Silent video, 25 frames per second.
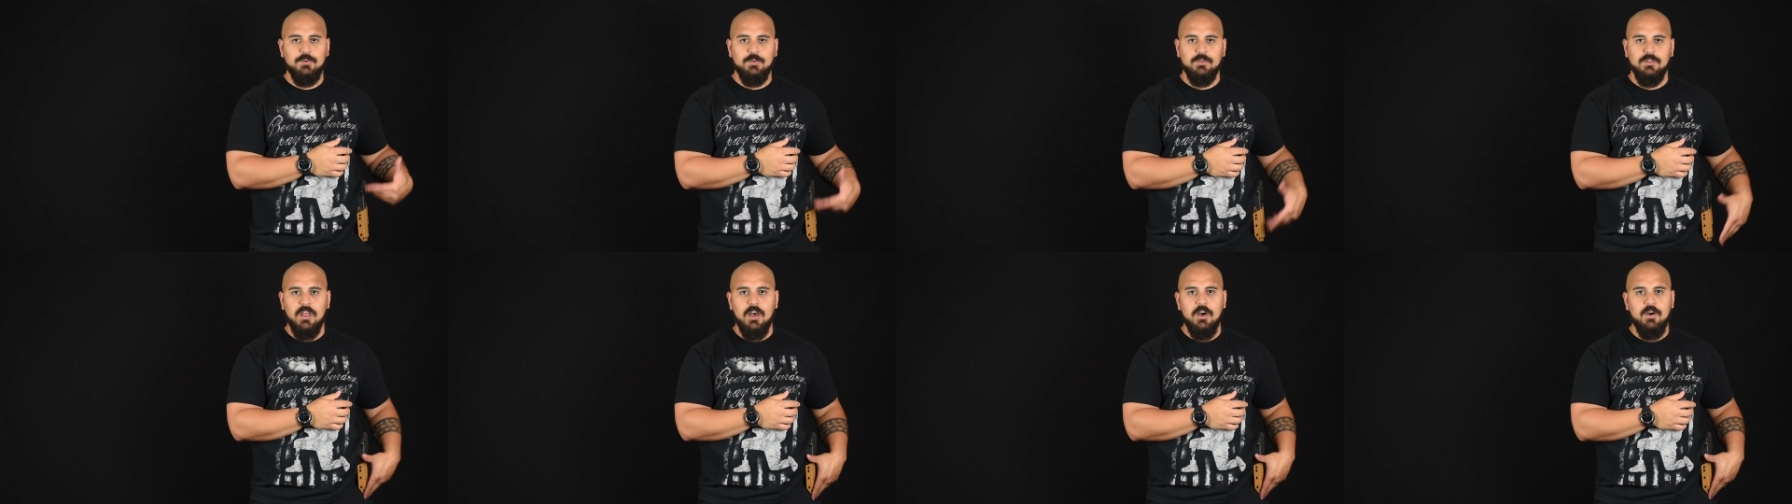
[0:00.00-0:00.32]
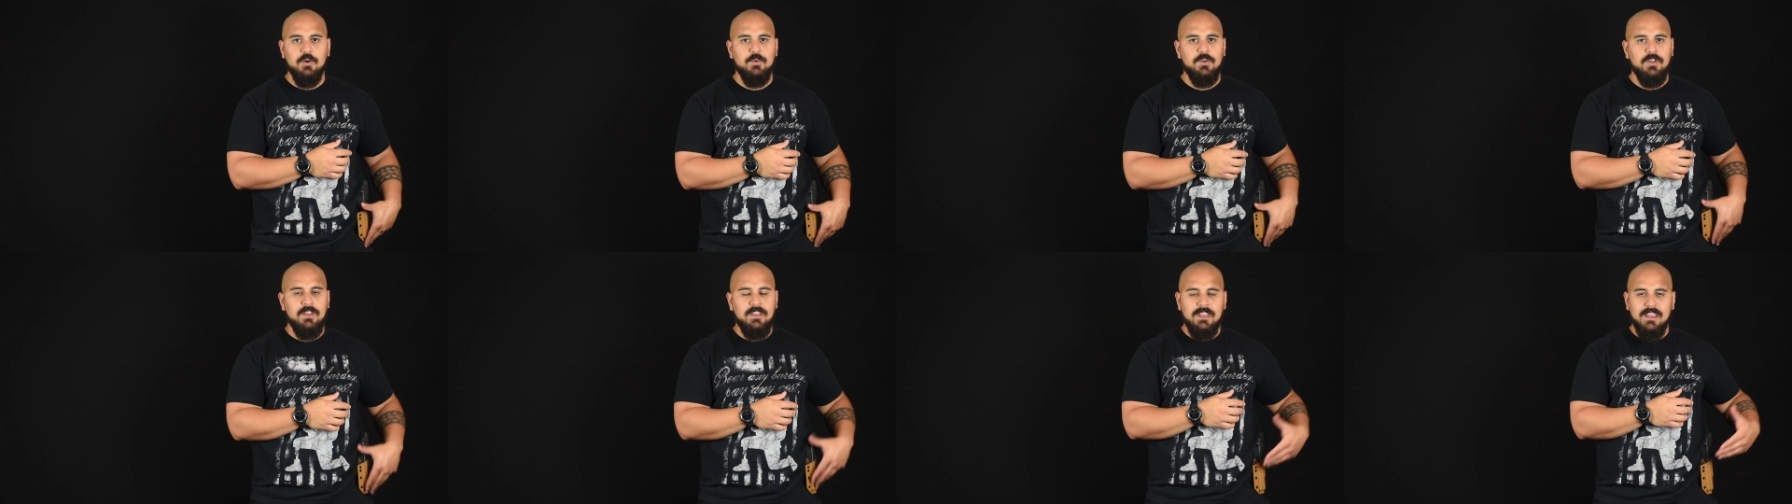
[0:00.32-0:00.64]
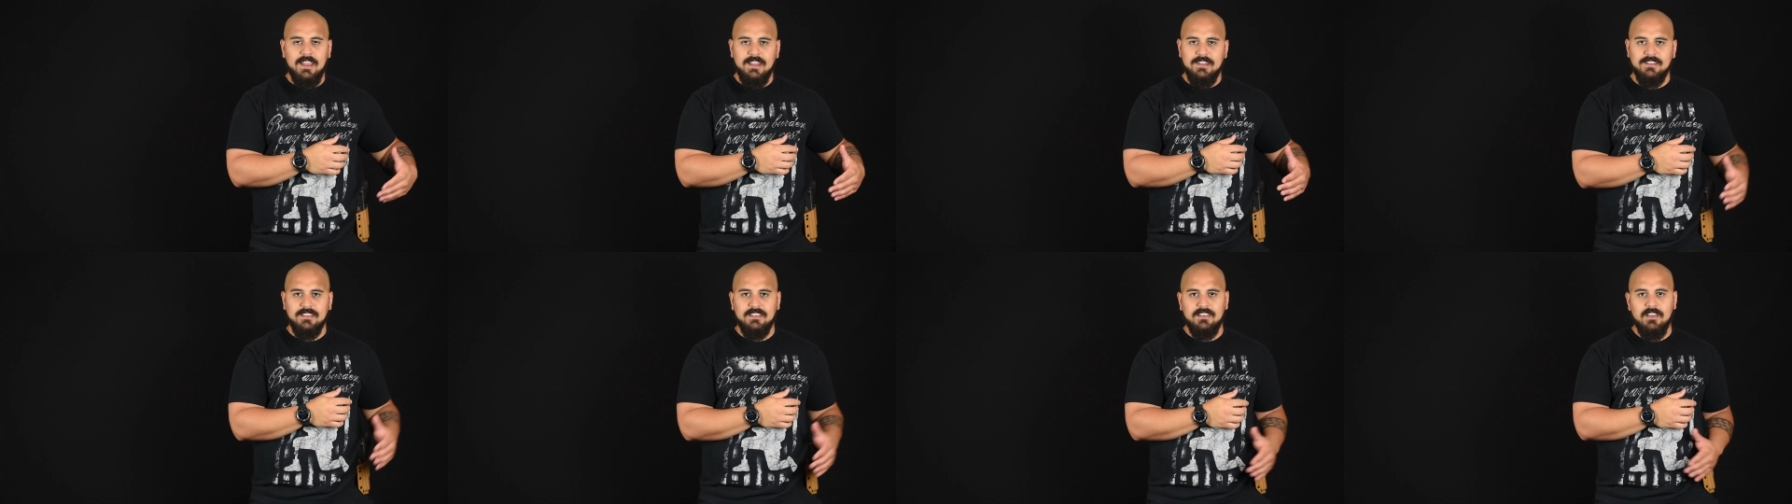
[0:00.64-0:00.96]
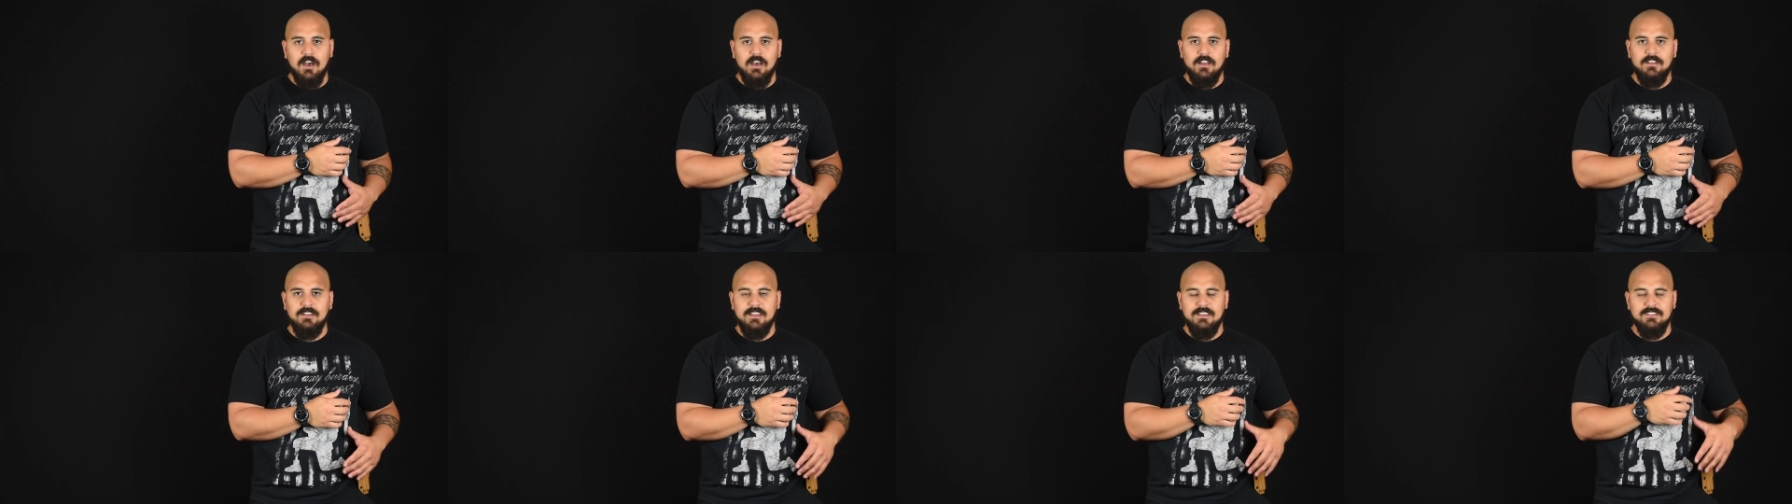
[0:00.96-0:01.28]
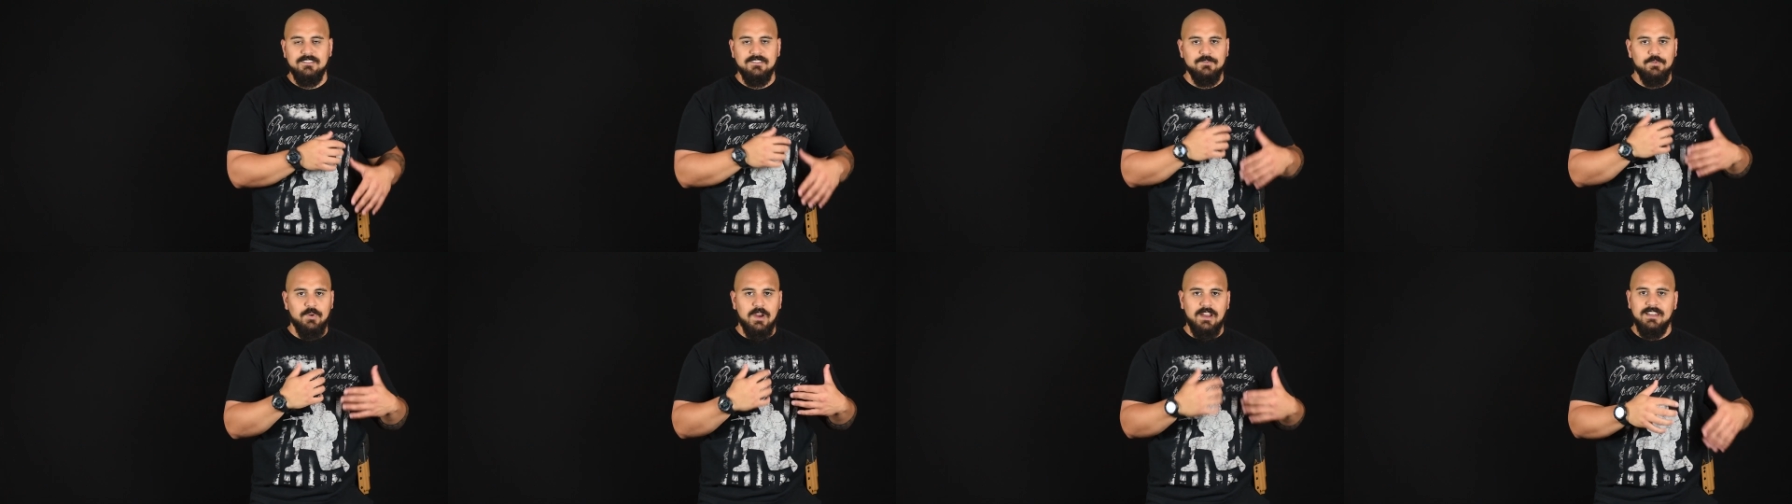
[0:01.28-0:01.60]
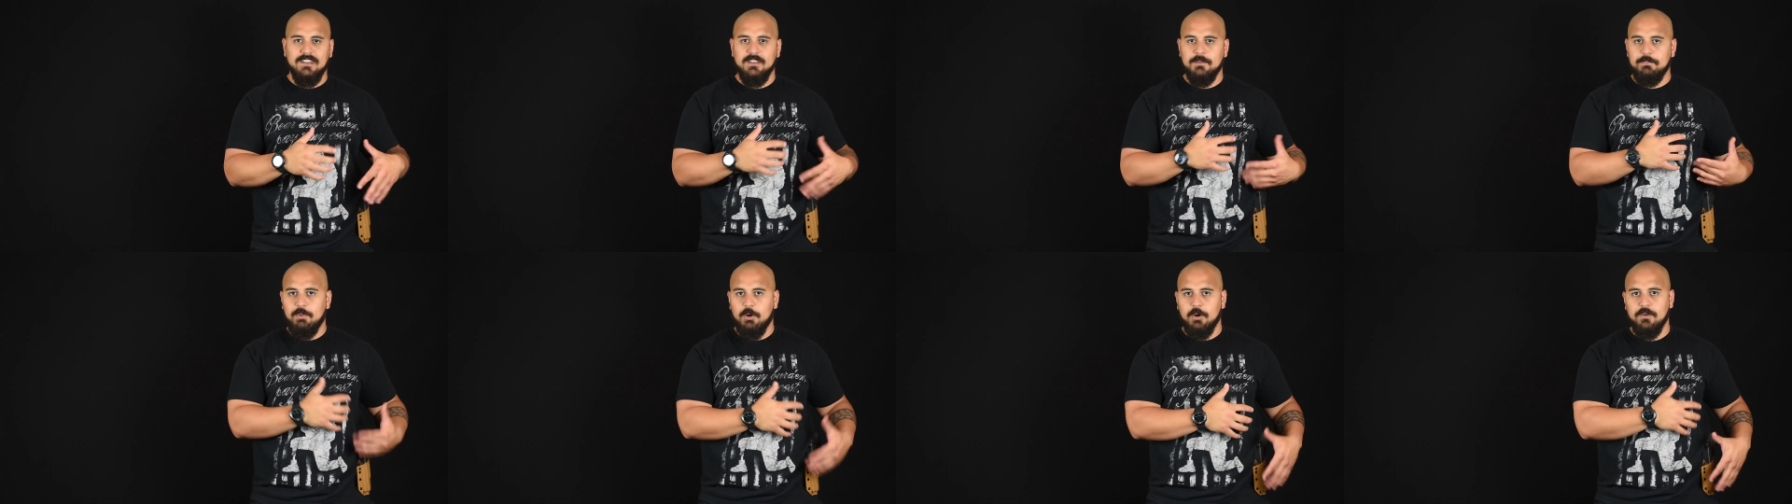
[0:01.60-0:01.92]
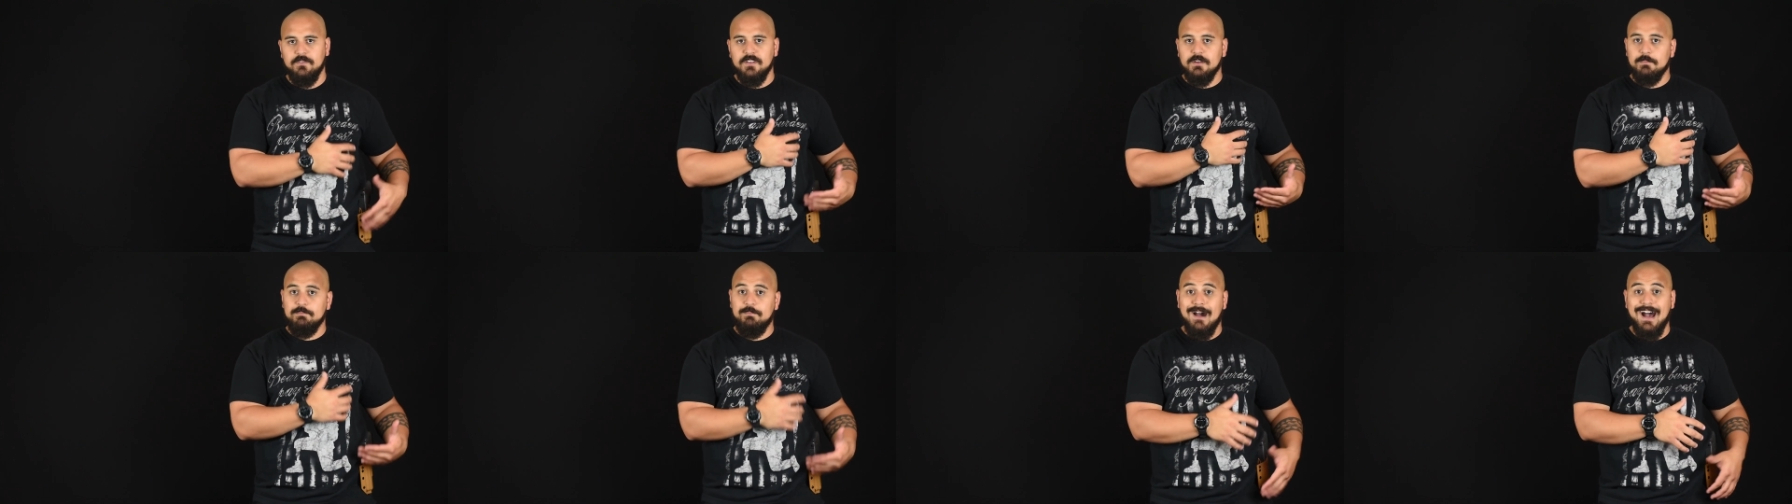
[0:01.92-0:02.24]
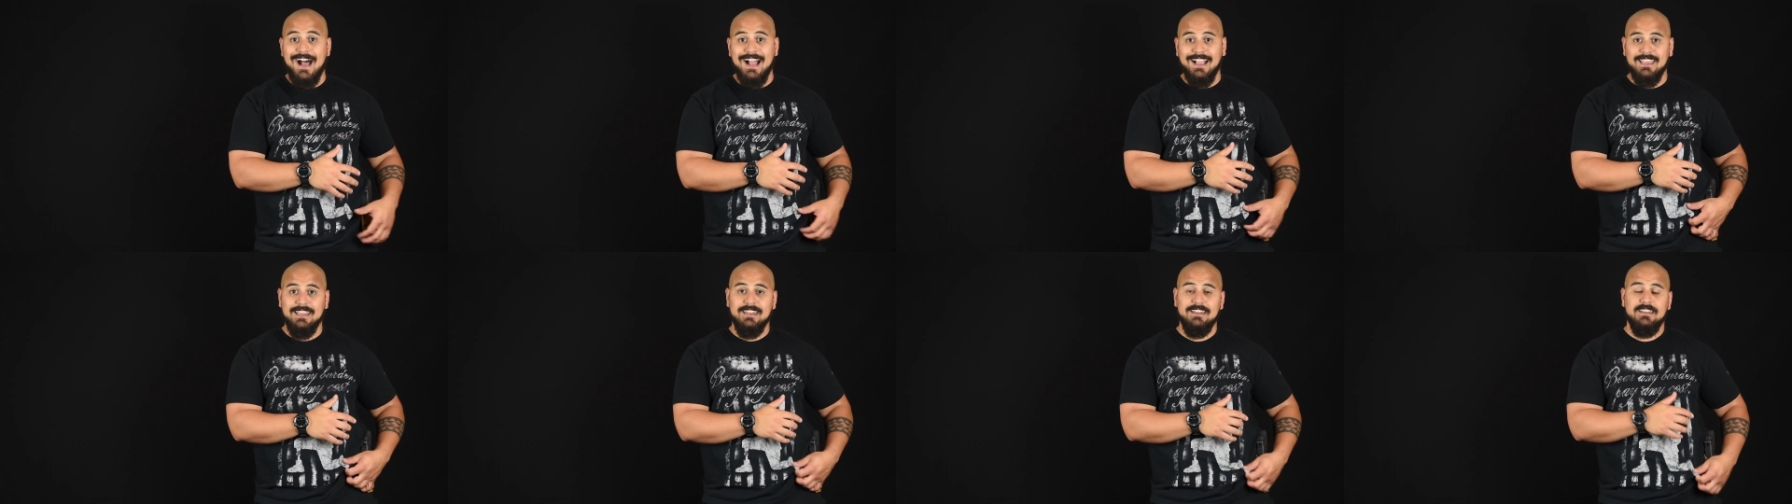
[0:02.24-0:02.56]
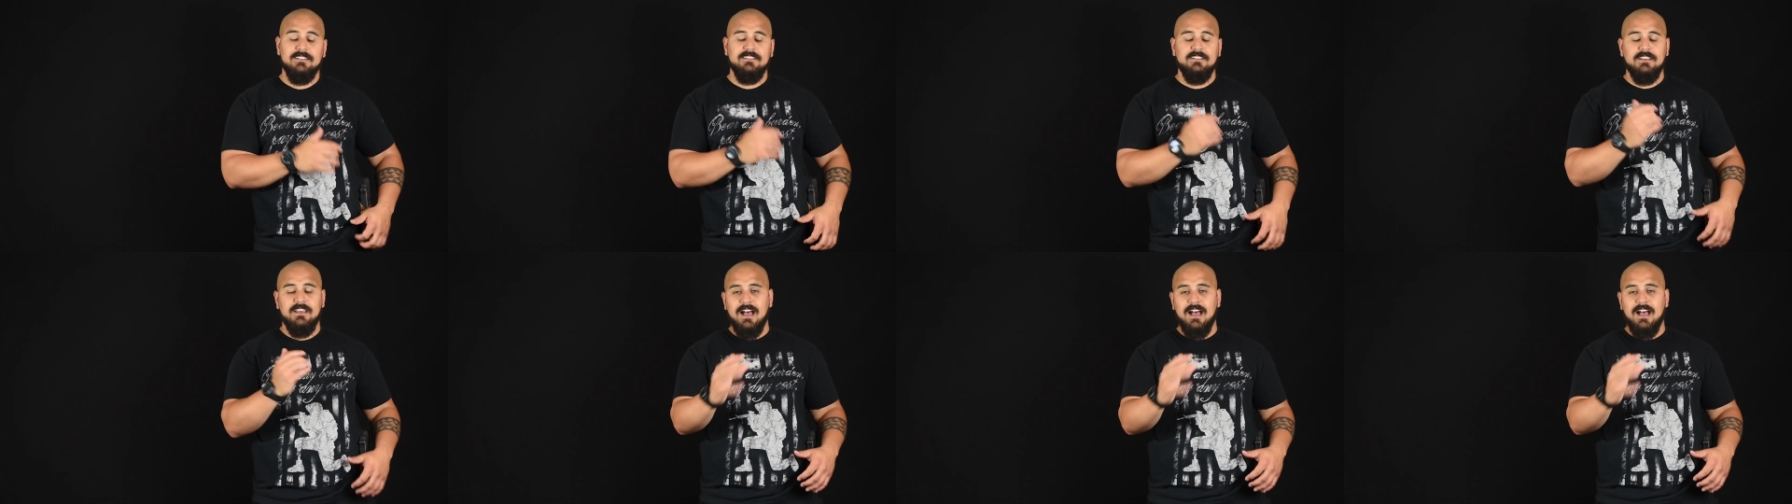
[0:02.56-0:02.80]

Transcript: too low, and the gun is right in the perfect pocket.